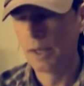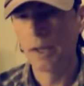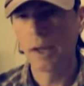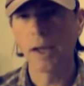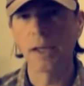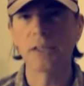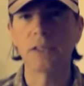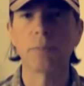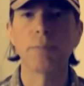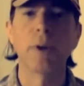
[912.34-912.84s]

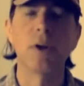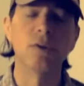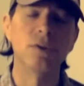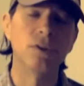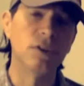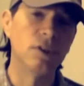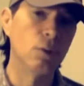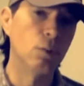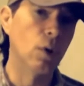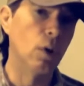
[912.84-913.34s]
as
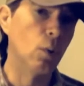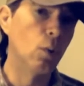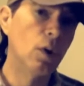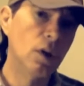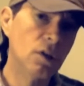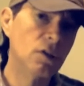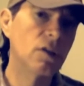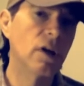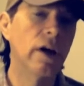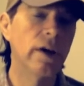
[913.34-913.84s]
opposed to what we're
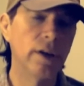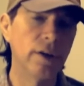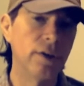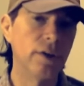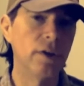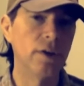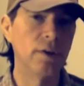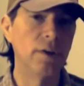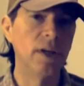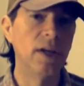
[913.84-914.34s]
trying to
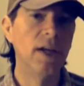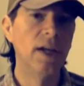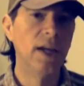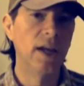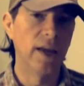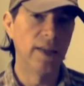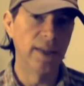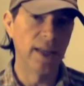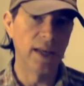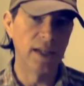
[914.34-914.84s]
do,
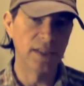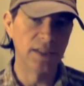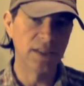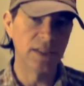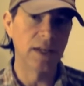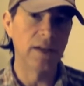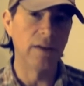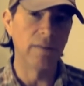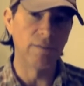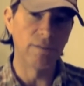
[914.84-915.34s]
and that is
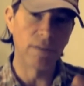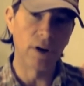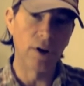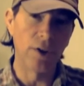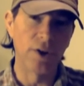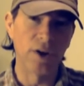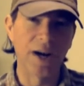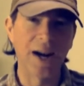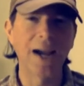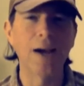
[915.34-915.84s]
send it
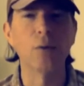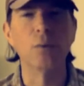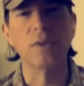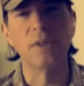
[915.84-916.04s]
farther out